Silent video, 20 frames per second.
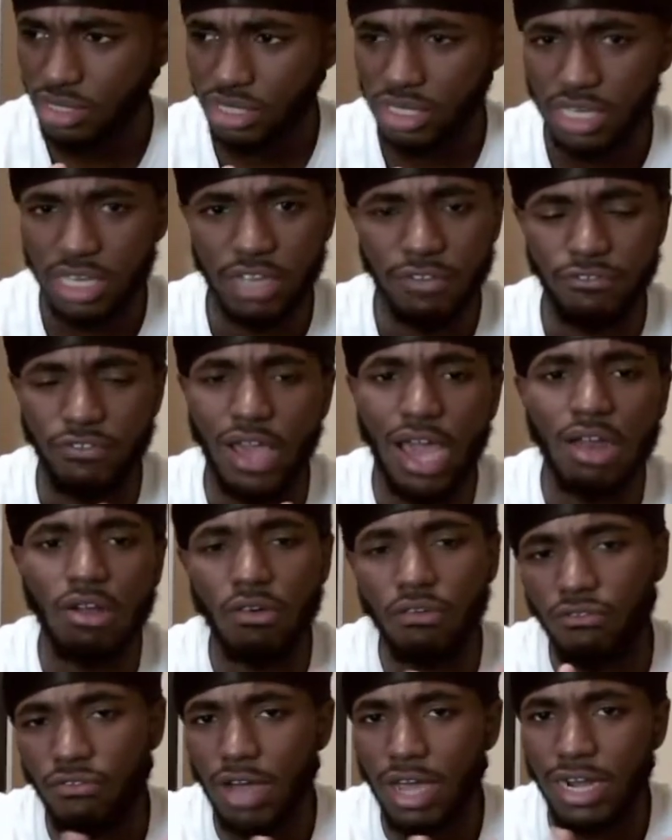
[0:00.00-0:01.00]
if y'all
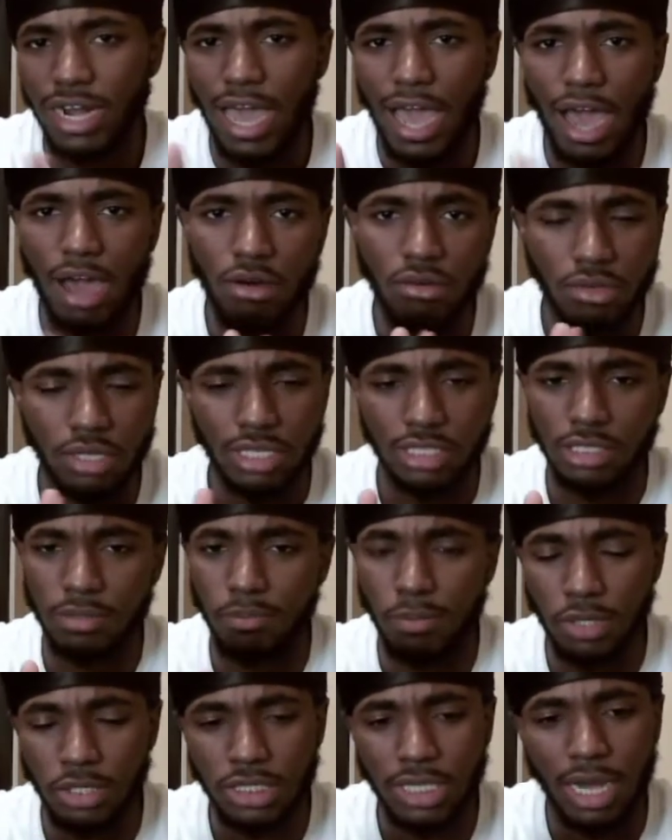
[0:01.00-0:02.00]
don't find an outlet to
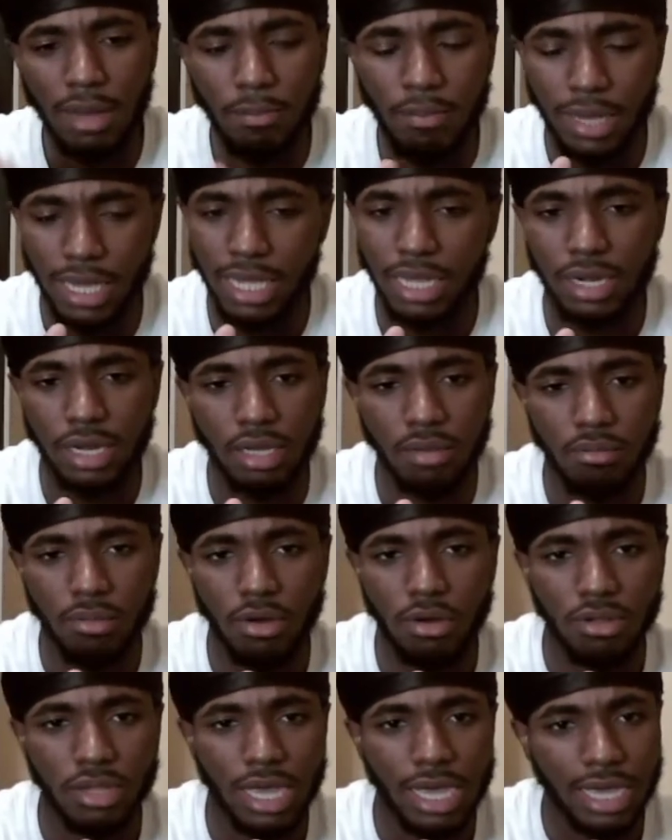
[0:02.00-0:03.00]
put y'all pain in,
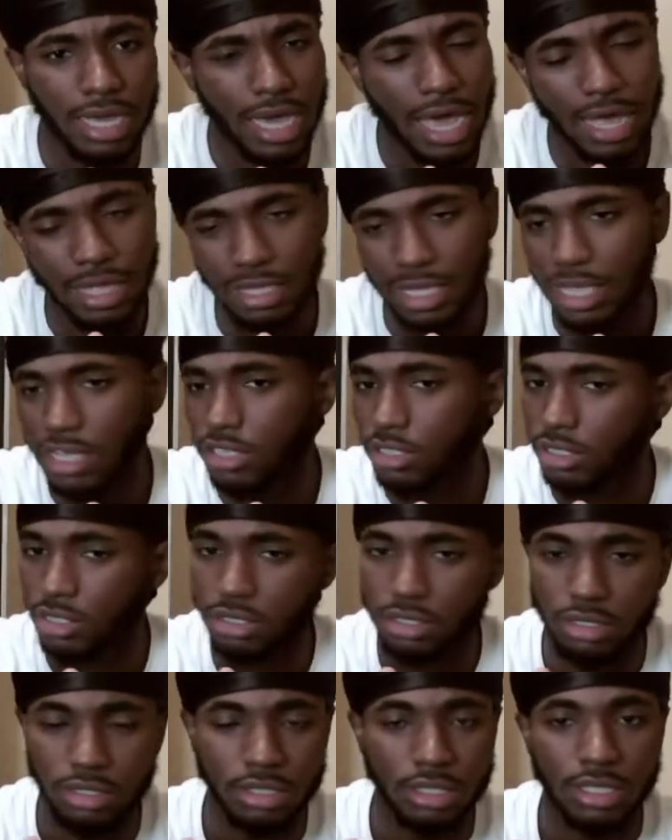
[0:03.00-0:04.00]
bro, like, that,
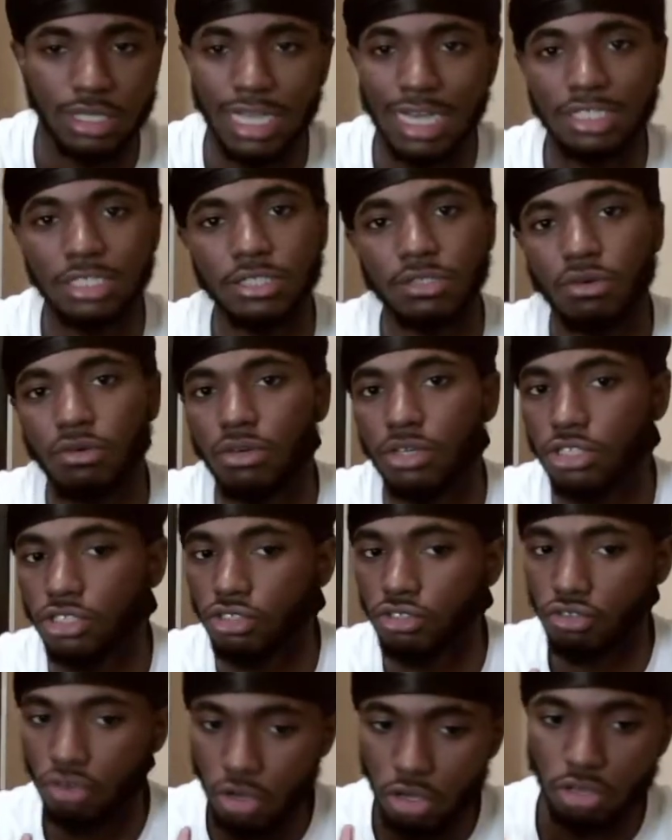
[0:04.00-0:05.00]
that shit gonna
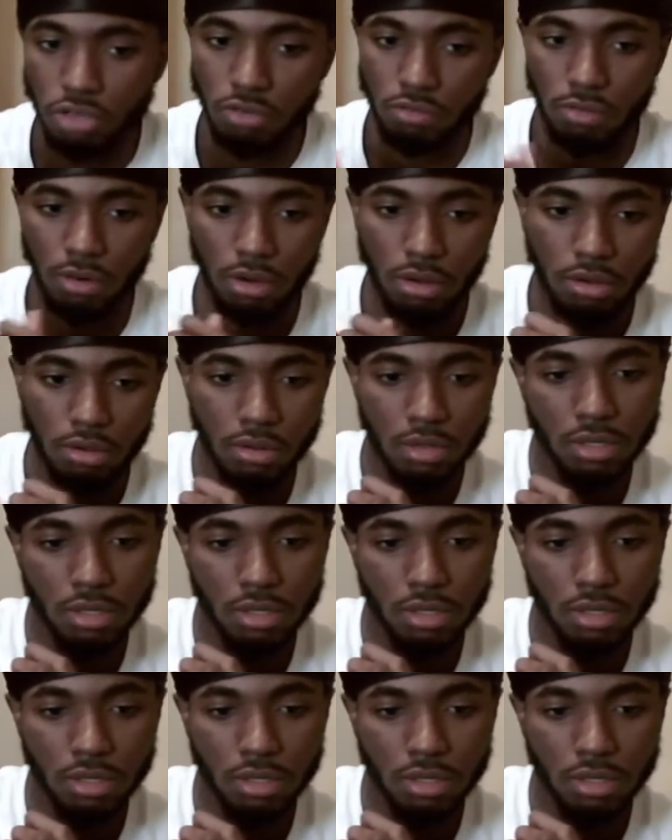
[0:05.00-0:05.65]
destroy you, bro.